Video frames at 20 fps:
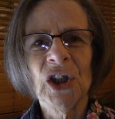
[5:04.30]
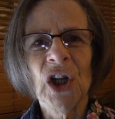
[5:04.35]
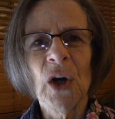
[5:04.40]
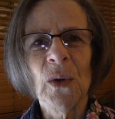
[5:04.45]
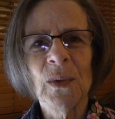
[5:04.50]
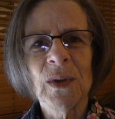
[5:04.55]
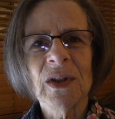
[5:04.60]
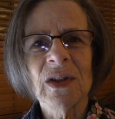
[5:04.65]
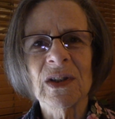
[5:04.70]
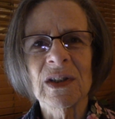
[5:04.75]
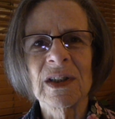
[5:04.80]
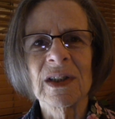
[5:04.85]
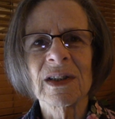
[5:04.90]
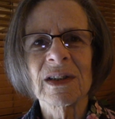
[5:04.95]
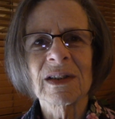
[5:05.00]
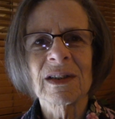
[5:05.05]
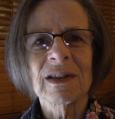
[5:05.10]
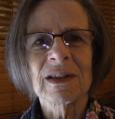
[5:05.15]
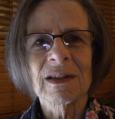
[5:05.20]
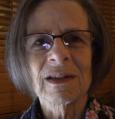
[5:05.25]
know,
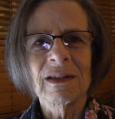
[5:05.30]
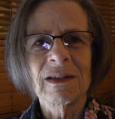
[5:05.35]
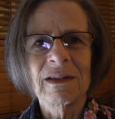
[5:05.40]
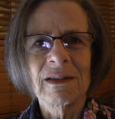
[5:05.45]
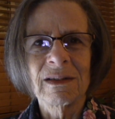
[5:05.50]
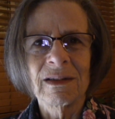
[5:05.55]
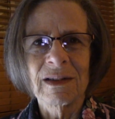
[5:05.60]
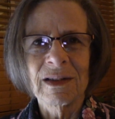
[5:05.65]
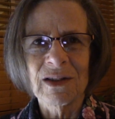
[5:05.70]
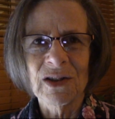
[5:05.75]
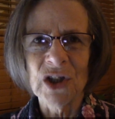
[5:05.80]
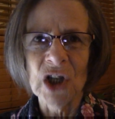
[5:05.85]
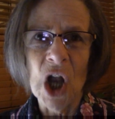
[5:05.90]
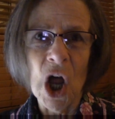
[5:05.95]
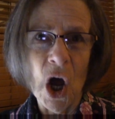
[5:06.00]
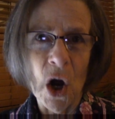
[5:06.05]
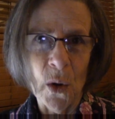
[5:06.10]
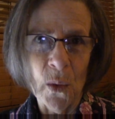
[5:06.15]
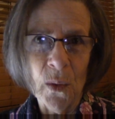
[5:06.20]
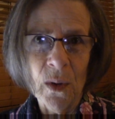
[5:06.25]
it's
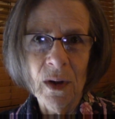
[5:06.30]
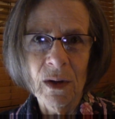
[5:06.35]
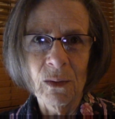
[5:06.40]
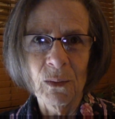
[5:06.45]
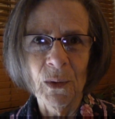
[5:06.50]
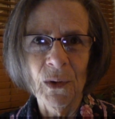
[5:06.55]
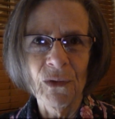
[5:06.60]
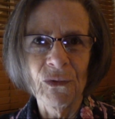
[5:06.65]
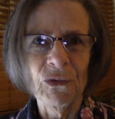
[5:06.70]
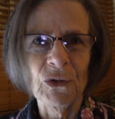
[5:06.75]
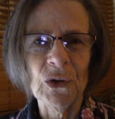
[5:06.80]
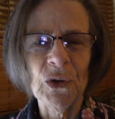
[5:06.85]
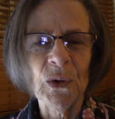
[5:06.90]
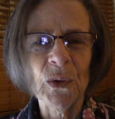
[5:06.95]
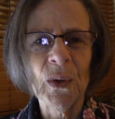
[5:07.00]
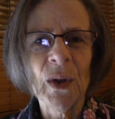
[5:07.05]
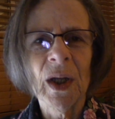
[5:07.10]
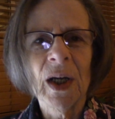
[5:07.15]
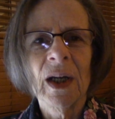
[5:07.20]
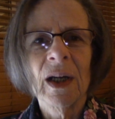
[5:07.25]
slow with
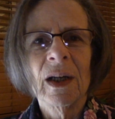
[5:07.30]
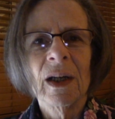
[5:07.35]
food.